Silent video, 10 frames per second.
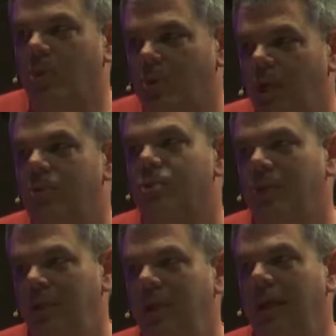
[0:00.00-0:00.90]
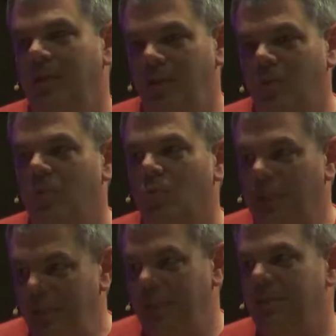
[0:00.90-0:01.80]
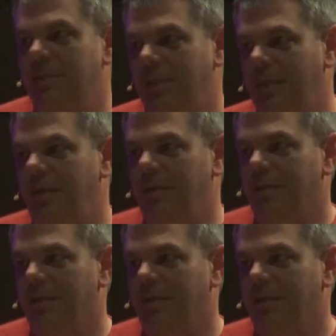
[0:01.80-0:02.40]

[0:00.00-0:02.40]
country and you really see